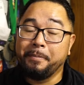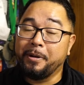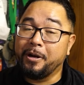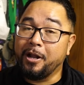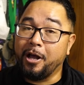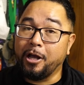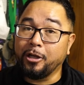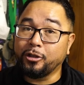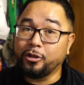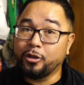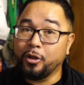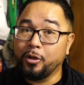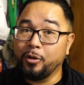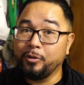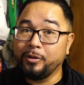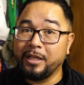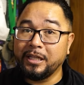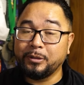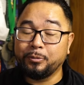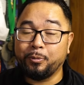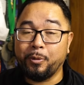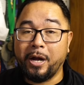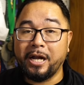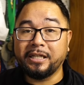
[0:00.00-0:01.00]
But also,
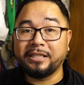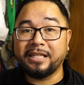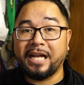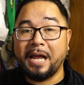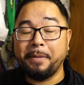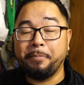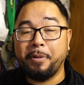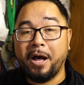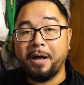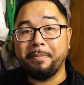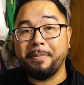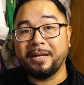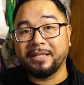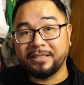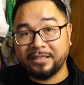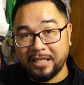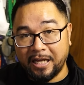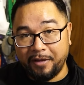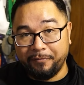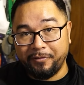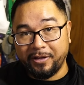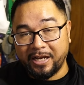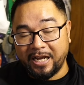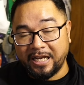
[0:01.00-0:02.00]
this watch I bought
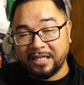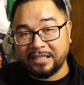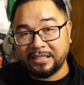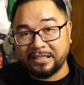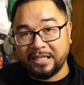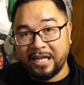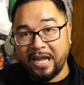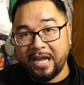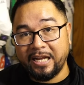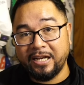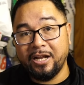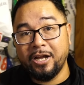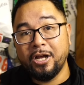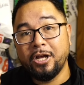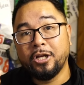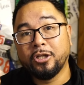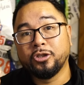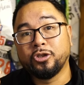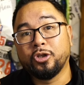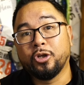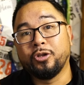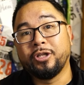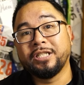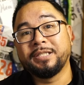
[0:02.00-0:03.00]
myself, like I said.
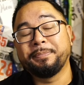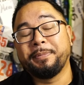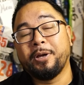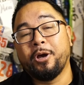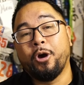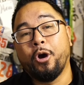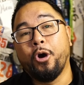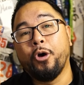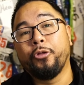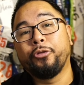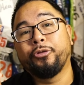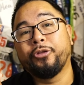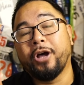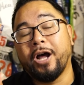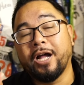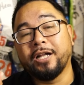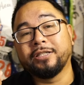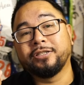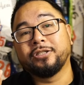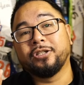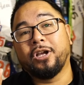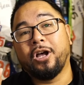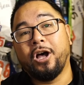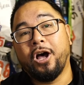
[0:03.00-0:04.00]
So this is my own
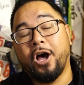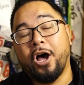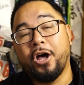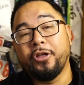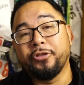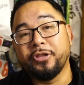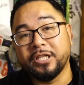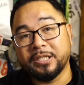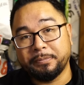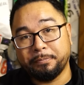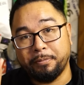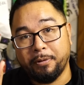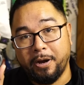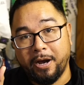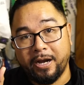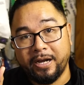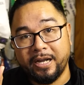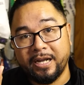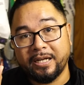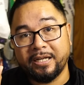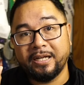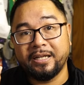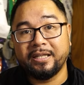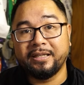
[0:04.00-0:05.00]
thoughts on this
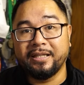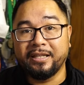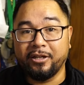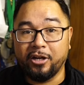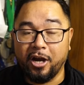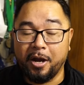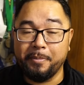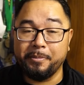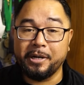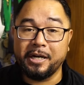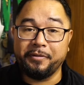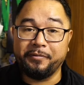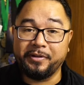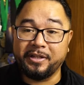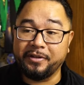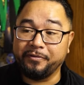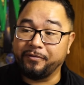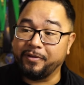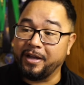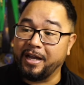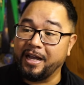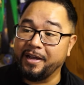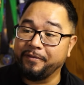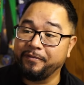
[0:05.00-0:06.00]
product, the Garmin
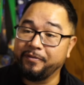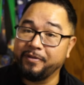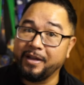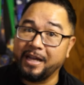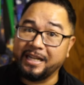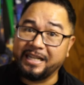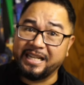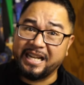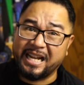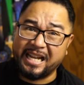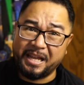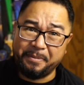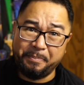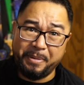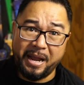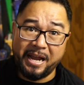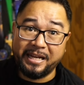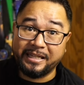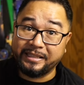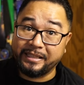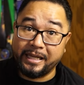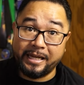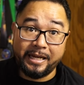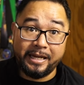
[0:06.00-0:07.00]
955. I did not get
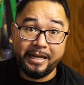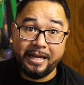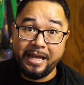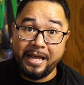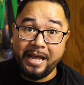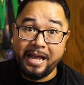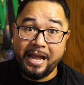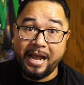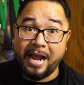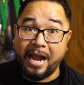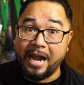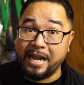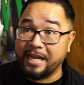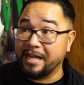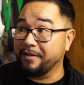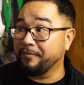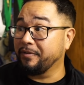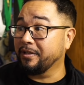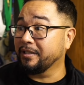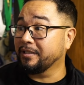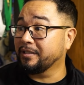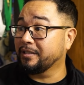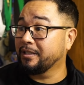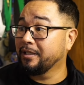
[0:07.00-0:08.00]
paid to say any of
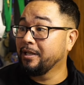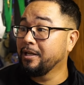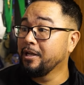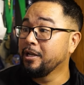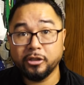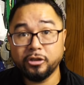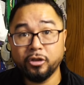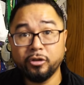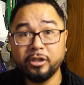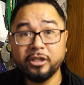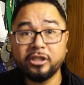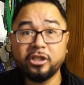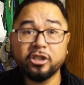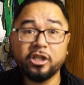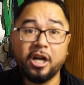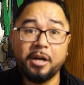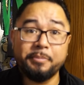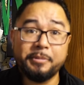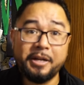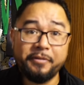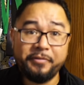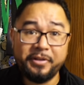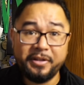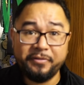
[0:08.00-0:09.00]
this. So this is the
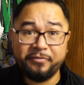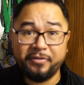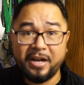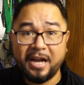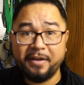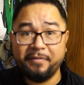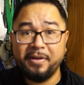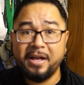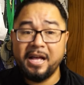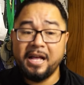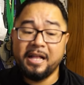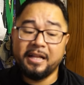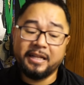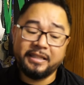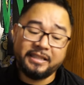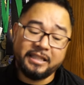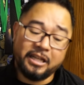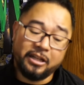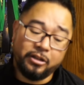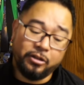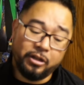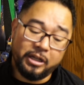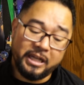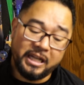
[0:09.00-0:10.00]
Garmin 955. Let's take
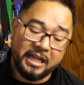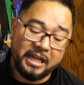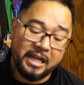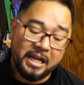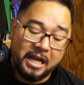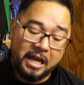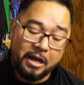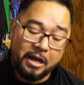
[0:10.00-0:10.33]
a look at it